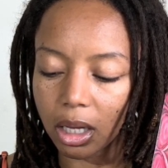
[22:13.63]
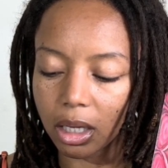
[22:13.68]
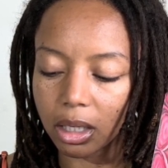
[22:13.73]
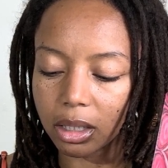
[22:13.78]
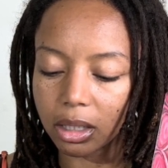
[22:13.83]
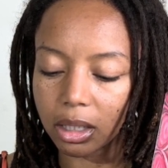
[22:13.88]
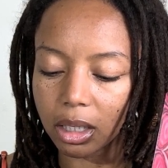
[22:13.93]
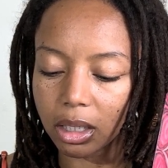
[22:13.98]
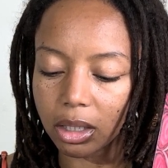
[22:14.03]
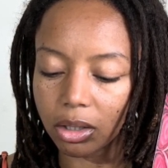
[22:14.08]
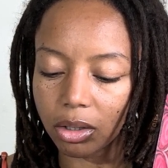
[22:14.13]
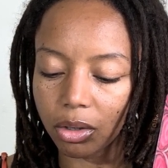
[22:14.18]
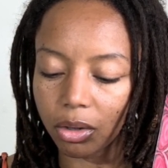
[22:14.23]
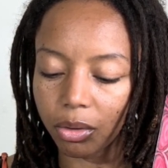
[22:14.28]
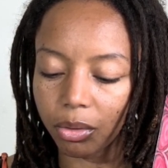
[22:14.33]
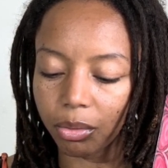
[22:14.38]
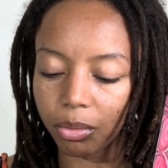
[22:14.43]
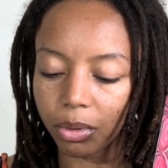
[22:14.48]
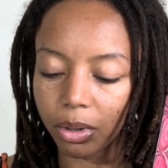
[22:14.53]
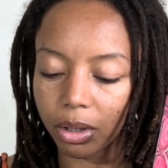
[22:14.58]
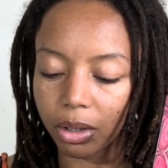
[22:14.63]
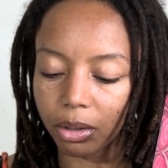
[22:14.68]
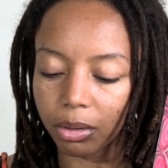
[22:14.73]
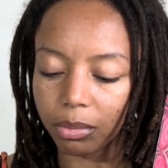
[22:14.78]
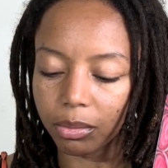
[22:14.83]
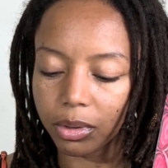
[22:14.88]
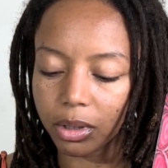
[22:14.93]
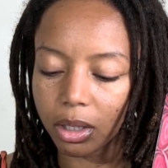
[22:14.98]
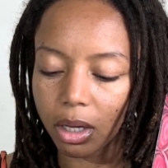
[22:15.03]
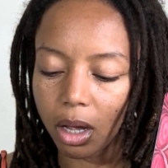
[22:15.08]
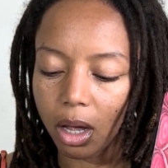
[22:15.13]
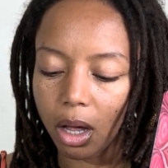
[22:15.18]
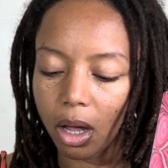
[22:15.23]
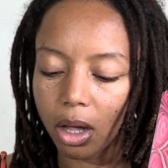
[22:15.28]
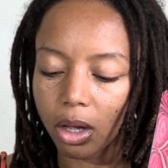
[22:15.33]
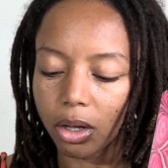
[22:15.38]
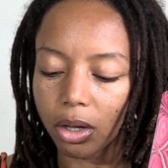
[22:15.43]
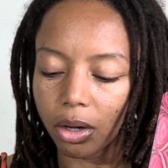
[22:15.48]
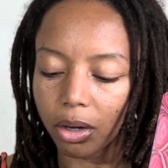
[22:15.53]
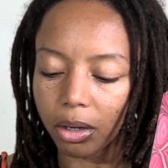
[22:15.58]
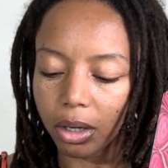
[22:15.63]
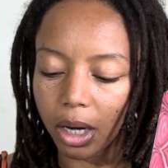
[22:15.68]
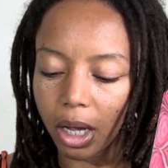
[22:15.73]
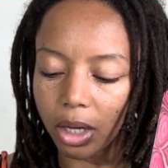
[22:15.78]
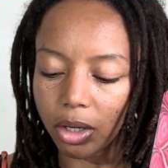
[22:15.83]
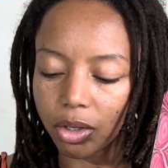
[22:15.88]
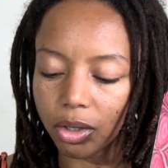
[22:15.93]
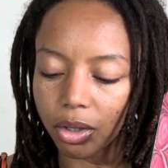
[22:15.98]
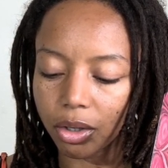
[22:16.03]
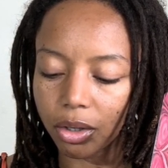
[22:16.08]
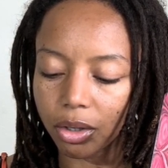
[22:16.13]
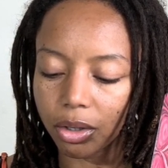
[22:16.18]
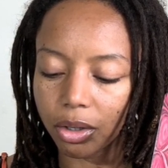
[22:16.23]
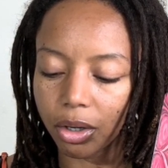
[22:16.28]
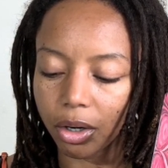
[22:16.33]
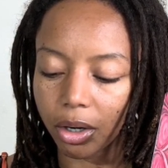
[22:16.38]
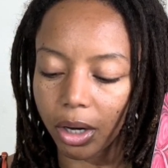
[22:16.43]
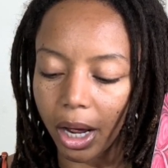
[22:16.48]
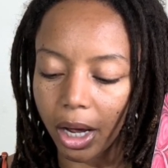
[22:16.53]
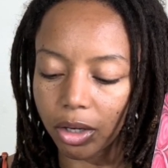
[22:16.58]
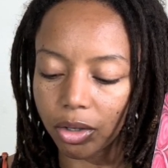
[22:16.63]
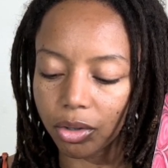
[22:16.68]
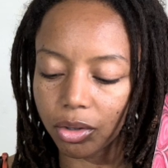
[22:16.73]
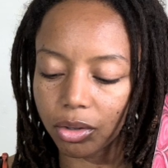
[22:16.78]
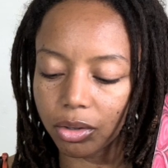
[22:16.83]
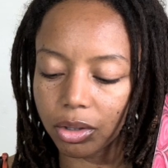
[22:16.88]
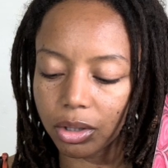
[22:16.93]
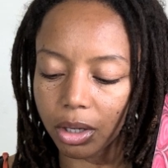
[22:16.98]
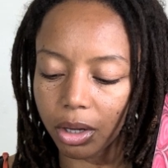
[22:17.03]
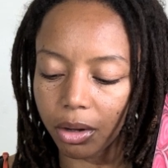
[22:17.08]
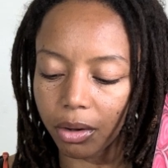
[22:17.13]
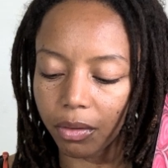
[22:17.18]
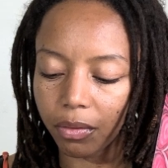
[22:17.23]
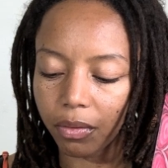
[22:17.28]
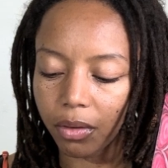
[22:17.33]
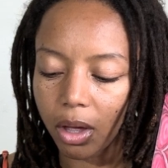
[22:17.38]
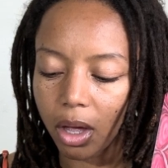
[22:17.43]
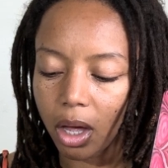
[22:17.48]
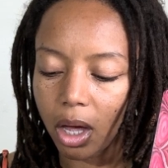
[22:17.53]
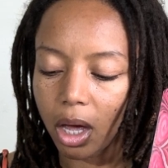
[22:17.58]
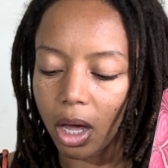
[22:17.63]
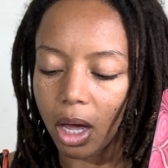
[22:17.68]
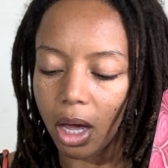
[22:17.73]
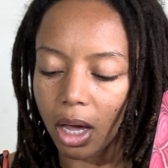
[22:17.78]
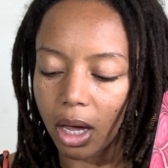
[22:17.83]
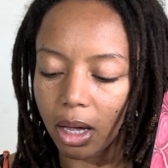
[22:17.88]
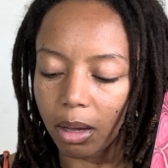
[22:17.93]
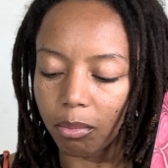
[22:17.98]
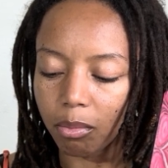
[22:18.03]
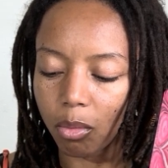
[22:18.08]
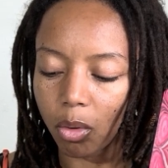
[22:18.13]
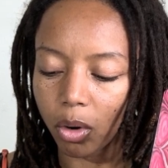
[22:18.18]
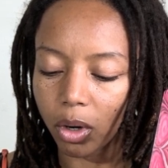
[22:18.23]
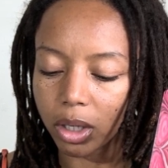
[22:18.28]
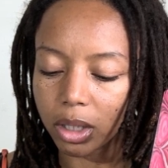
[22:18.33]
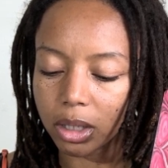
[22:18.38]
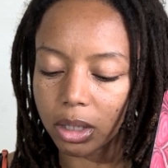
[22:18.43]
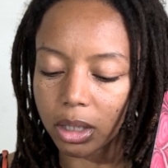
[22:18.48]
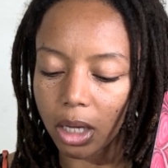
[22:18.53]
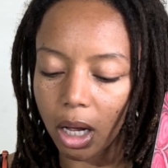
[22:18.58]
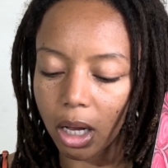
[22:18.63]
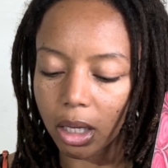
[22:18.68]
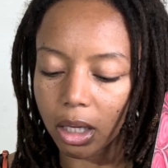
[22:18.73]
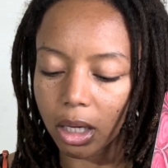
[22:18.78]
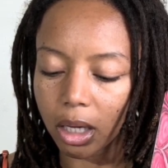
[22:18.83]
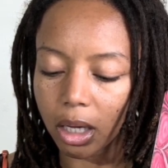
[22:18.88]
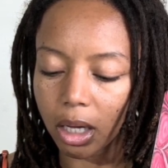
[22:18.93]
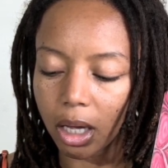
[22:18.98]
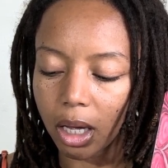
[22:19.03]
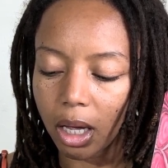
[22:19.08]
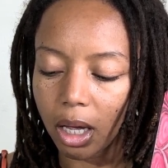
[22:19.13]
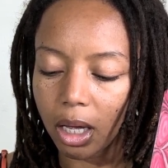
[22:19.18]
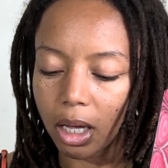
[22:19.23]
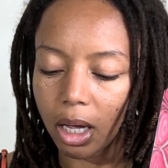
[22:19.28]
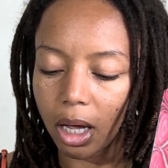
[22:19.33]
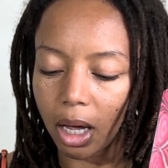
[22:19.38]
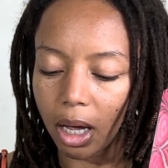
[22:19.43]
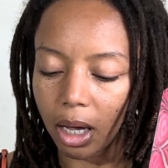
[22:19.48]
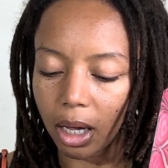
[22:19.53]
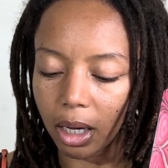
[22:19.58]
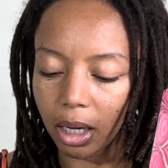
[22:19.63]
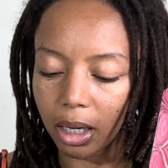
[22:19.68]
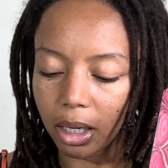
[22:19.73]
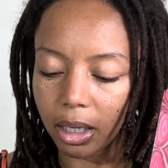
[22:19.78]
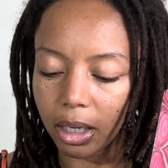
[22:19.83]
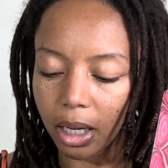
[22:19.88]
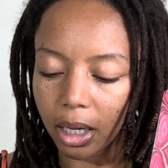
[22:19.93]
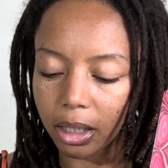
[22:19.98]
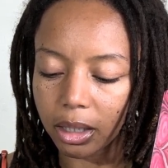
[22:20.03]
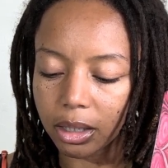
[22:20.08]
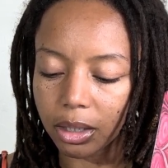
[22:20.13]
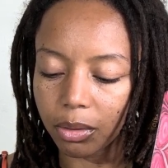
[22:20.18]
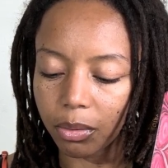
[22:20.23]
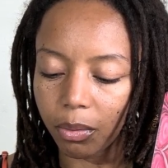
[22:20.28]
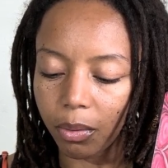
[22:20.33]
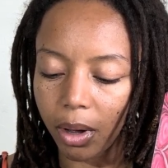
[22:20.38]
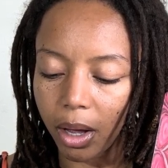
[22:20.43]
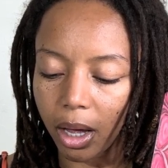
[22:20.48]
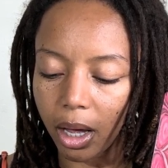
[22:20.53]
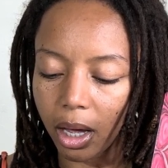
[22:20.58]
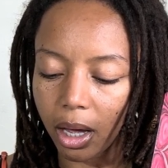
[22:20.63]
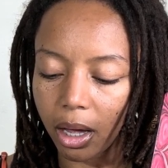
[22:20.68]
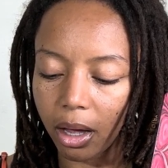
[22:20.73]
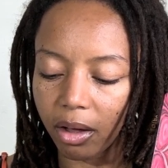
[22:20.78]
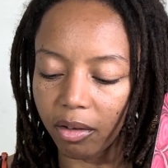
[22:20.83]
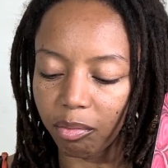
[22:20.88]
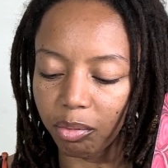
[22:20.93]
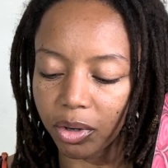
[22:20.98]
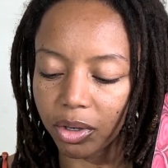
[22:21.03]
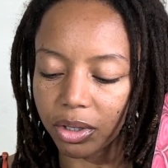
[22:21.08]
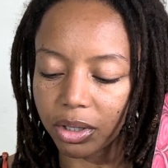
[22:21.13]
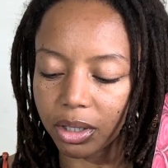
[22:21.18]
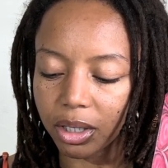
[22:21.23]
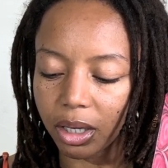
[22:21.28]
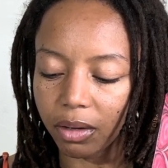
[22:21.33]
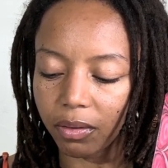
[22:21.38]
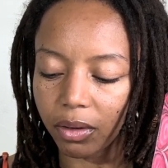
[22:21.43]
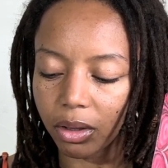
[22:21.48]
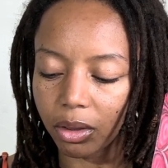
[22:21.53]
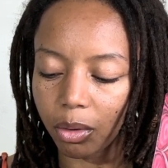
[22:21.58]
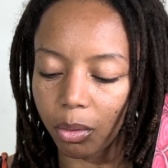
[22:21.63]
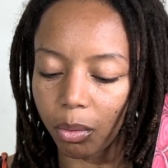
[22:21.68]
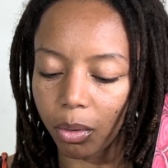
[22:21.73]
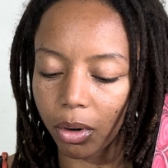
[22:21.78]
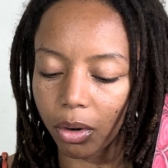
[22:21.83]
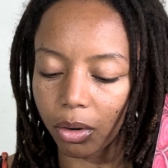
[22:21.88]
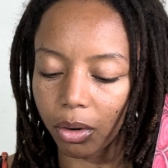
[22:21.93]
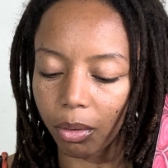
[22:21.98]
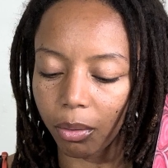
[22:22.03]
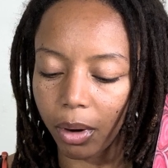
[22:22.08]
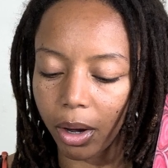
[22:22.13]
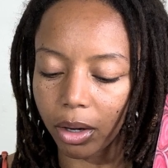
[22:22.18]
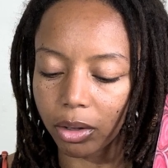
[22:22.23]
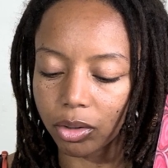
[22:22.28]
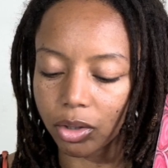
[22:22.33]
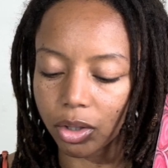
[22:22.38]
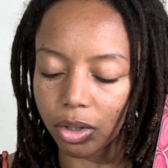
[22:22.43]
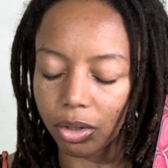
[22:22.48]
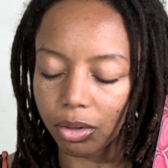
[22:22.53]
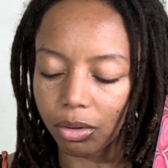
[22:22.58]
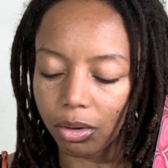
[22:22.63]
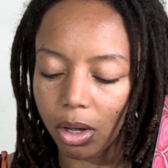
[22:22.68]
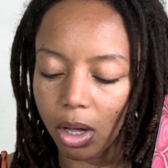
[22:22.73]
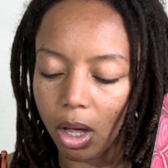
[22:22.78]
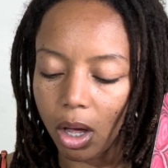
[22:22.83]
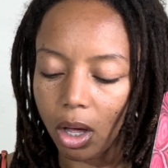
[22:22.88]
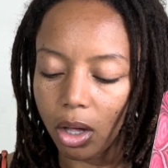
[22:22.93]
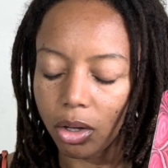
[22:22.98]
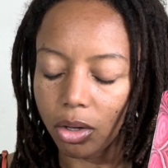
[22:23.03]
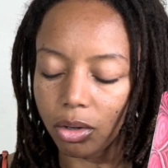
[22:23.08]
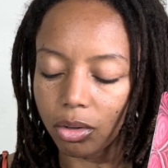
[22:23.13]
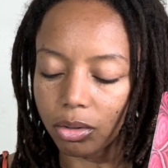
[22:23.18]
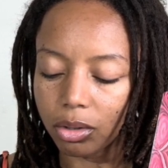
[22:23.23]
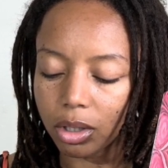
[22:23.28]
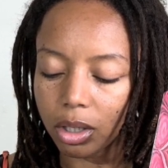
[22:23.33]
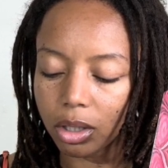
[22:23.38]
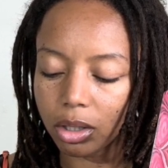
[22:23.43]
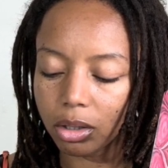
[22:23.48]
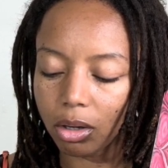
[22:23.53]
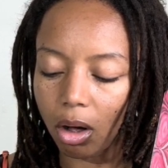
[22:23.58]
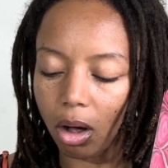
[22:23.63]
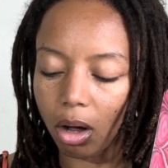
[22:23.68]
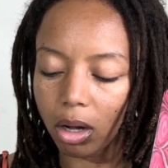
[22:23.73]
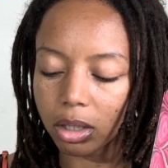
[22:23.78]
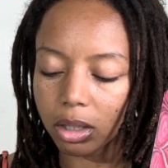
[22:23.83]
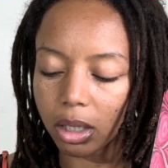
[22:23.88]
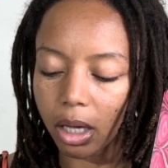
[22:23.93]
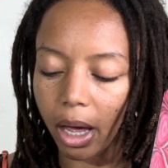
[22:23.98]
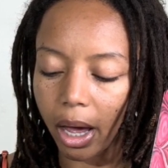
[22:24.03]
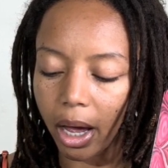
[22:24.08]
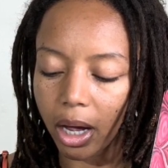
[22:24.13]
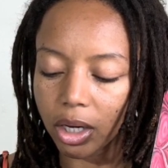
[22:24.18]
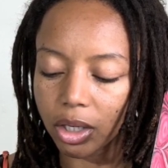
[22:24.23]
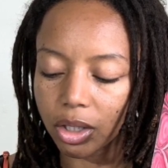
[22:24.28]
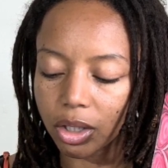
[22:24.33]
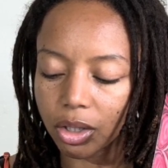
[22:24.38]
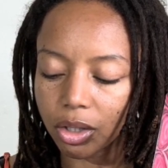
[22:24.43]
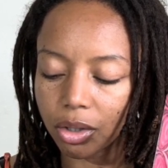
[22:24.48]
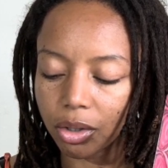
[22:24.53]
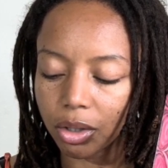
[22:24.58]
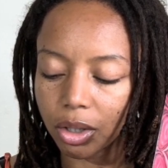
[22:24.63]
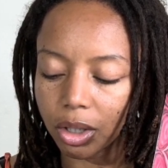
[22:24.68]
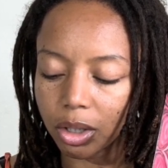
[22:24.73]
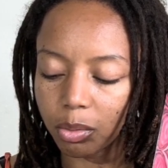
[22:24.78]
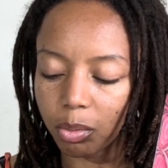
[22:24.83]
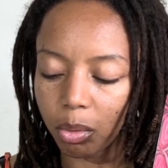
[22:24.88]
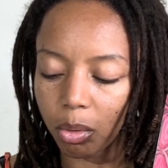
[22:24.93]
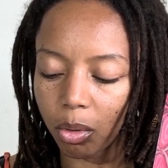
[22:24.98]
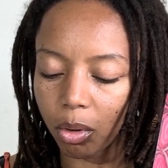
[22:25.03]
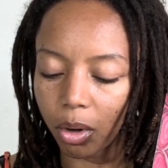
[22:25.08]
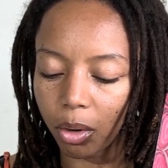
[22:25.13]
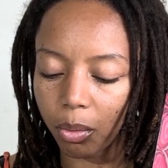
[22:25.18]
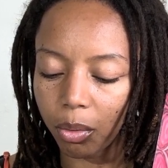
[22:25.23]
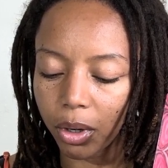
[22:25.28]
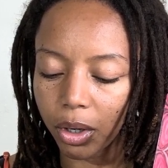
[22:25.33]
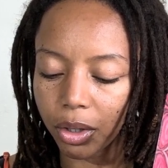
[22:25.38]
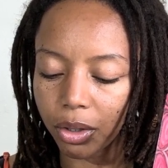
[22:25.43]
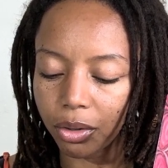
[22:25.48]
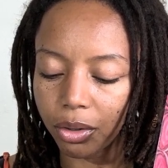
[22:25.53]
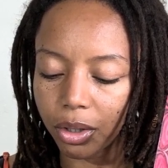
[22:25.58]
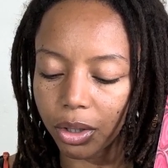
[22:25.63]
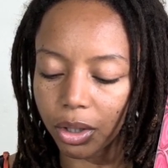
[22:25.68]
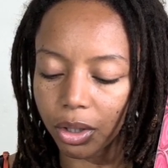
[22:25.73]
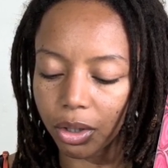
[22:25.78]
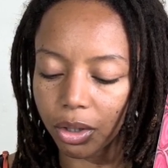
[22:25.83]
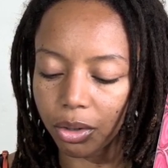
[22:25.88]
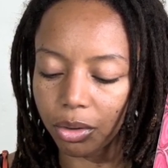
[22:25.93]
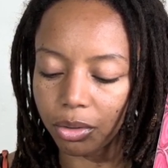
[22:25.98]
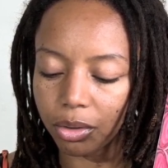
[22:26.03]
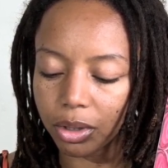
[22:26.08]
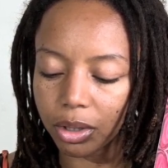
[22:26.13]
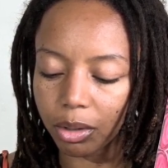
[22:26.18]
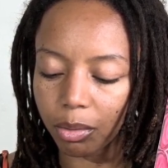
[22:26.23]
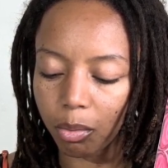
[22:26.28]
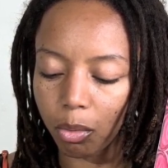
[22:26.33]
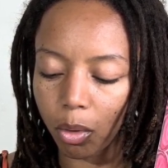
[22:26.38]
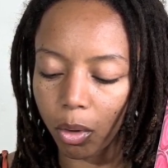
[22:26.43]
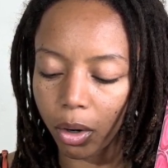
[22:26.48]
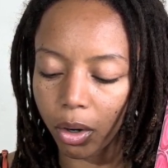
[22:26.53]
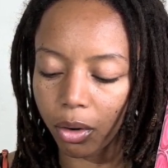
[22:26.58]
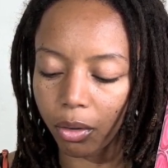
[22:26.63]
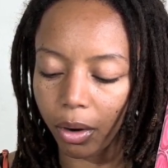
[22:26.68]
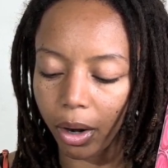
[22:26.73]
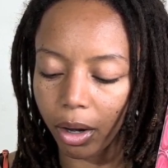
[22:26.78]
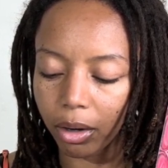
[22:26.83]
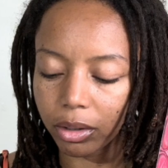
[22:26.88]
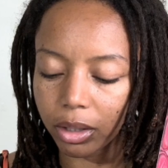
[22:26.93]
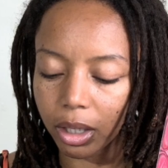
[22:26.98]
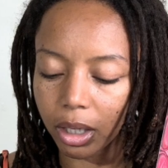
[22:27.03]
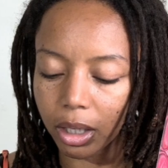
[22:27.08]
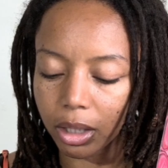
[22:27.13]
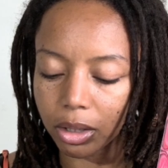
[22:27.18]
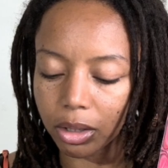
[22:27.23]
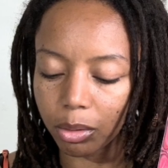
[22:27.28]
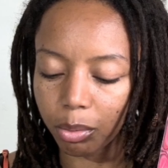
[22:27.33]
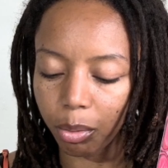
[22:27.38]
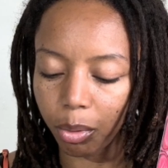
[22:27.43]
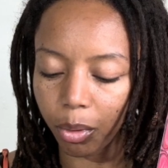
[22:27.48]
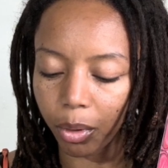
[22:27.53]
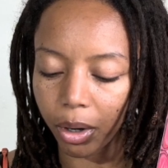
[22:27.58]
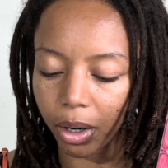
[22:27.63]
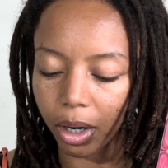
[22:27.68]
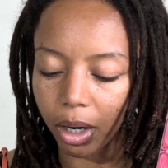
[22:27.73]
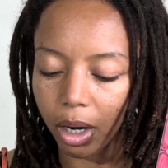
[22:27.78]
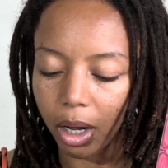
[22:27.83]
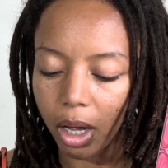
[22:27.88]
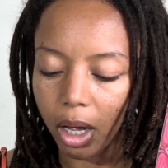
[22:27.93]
seasonal rhythms, your natural self, and more solid and connected way of perceiving the world around you. Use this call to action to explore where you could use some more grounding and support.